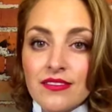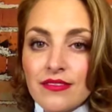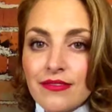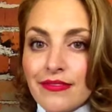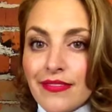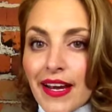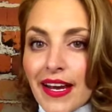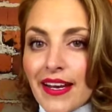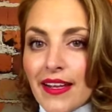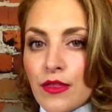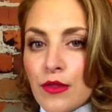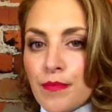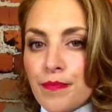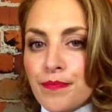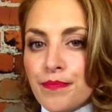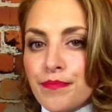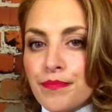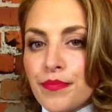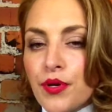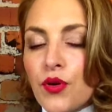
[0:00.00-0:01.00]
right at the
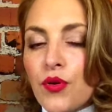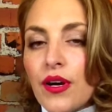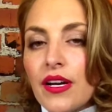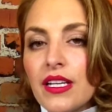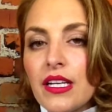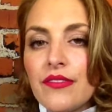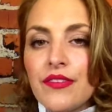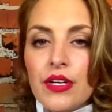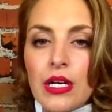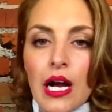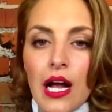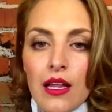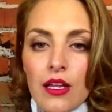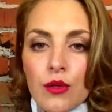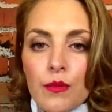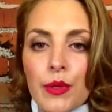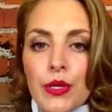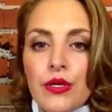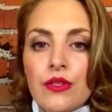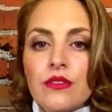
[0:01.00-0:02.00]
point of your
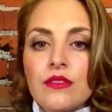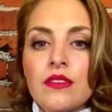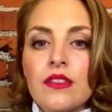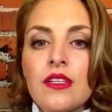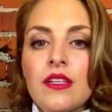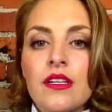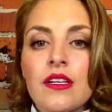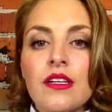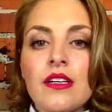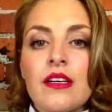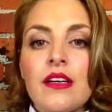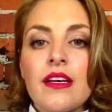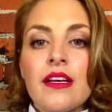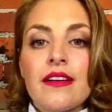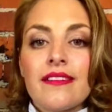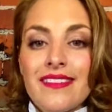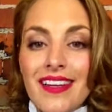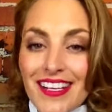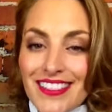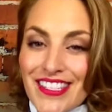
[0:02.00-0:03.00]
collarbone.
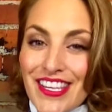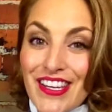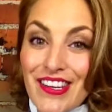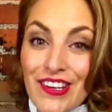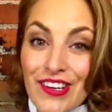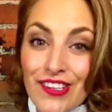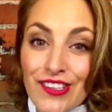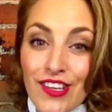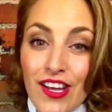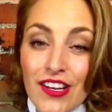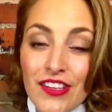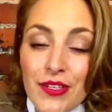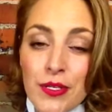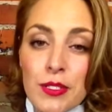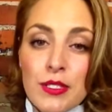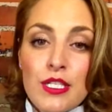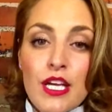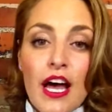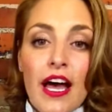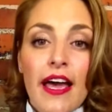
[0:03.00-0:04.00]
Now take your longer
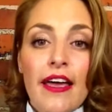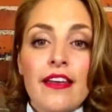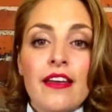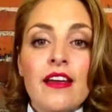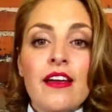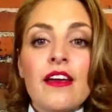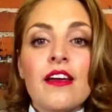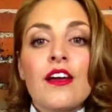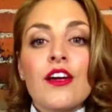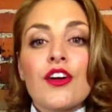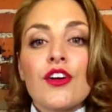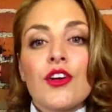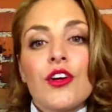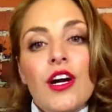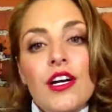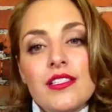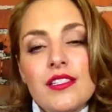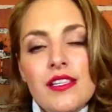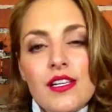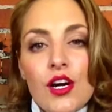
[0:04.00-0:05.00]
side,
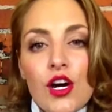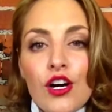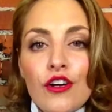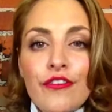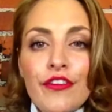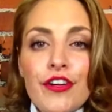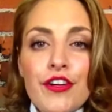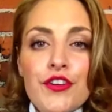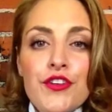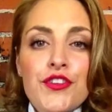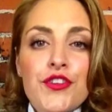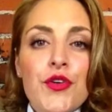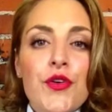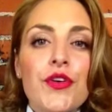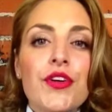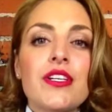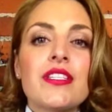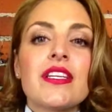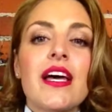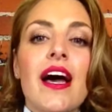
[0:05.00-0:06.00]
cross it over your
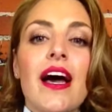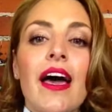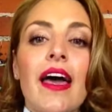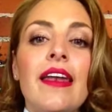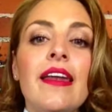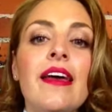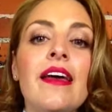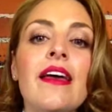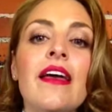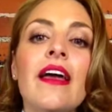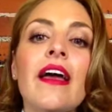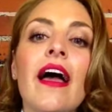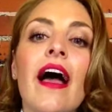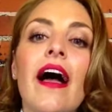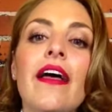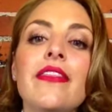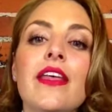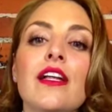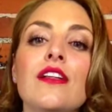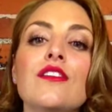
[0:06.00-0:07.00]
shorter side,
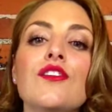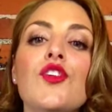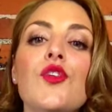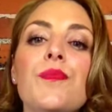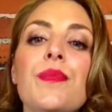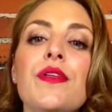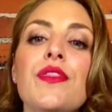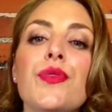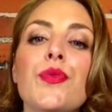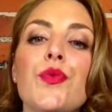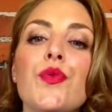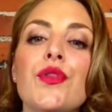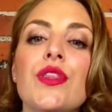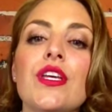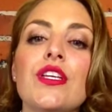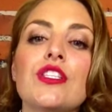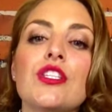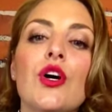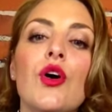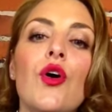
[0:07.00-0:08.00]
and then loop it through
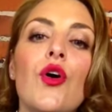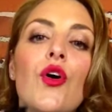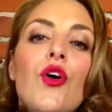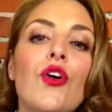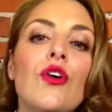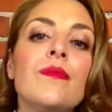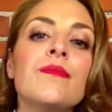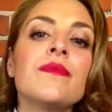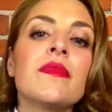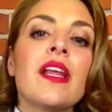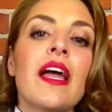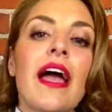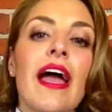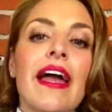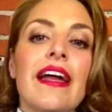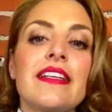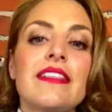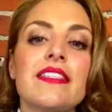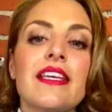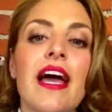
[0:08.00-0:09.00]
this hole
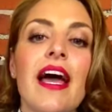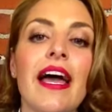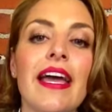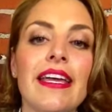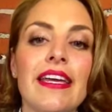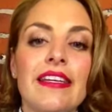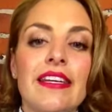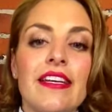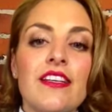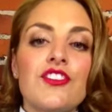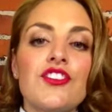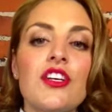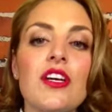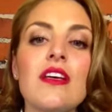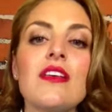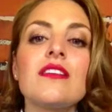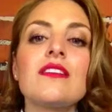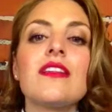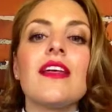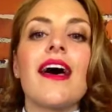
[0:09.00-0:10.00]
and tighten it
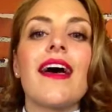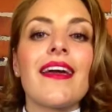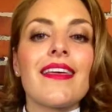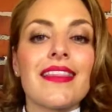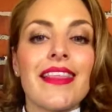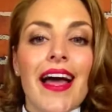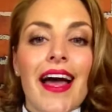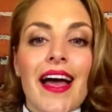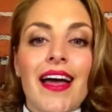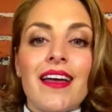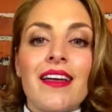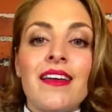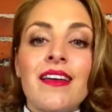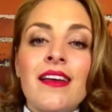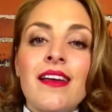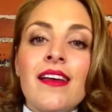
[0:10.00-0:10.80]
just like that.